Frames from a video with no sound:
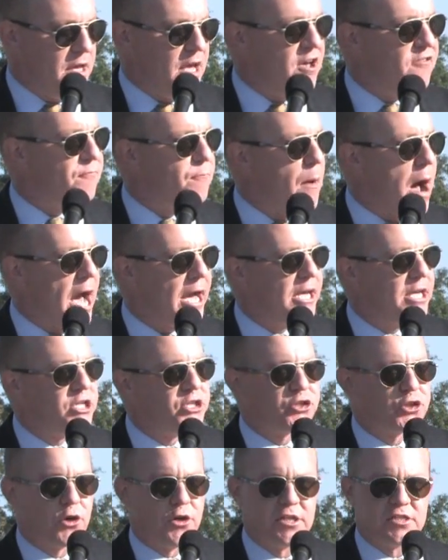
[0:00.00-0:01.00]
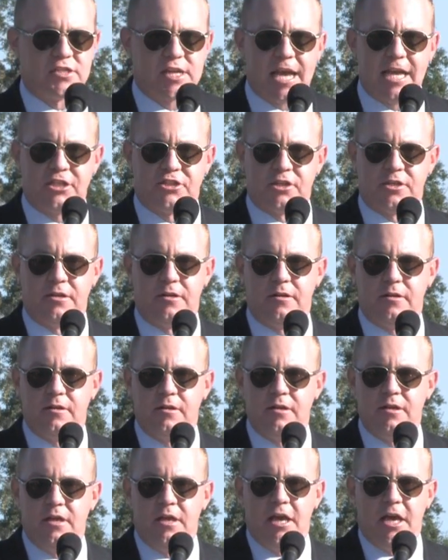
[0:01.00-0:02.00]
If my insurance agent
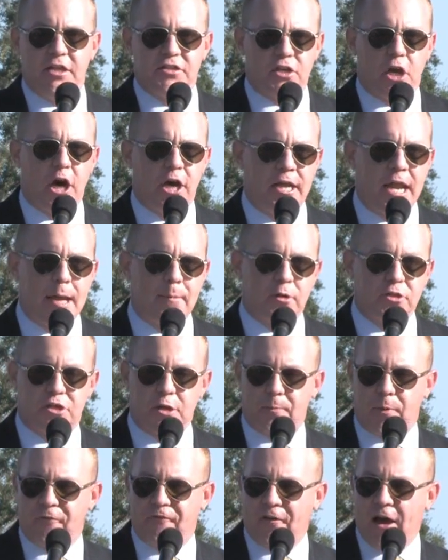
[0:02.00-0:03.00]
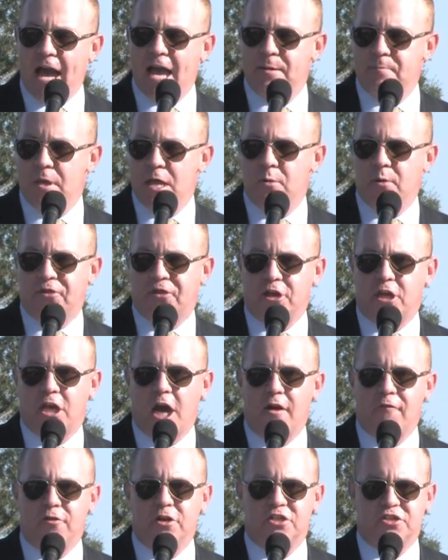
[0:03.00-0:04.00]
is unable to provide me with the
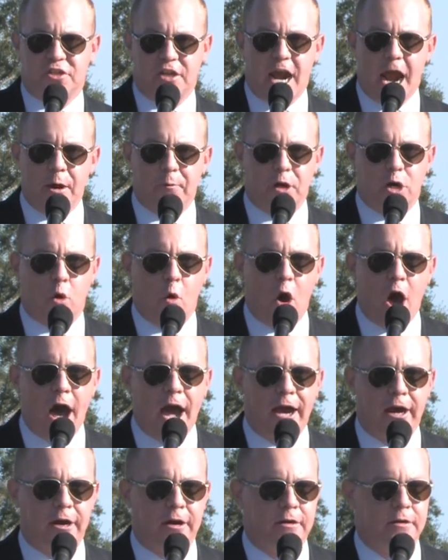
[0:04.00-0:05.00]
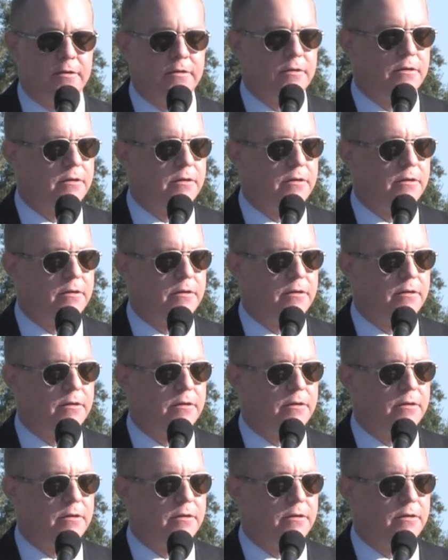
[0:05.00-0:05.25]
coverage that I require,